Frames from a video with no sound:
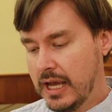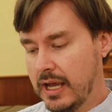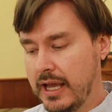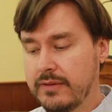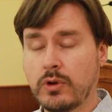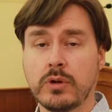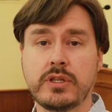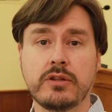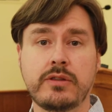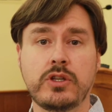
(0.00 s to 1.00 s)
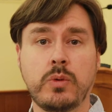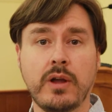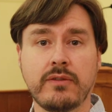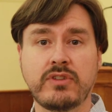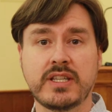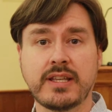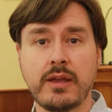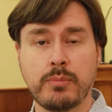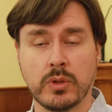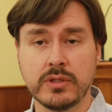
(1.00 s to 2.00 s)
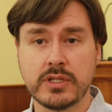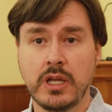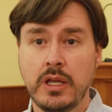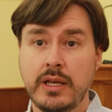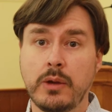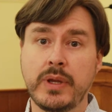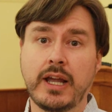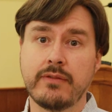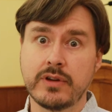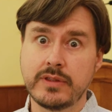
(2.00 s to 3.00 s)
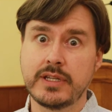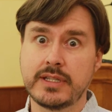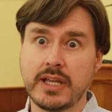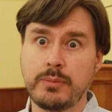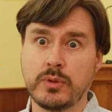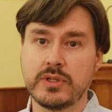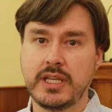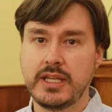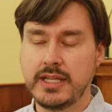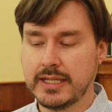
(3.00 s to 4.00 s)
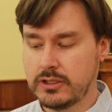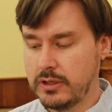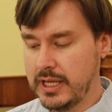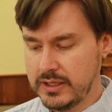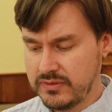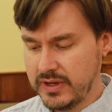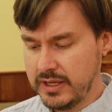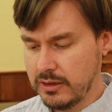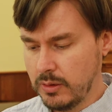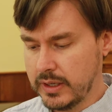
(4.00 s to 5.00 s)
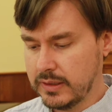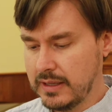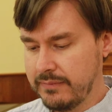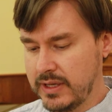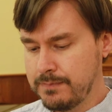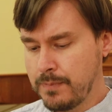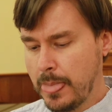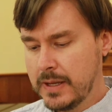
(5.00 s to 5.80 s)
And of course, there's the 12 disciples. Now, we covered the disciples in yesterday's video on 11.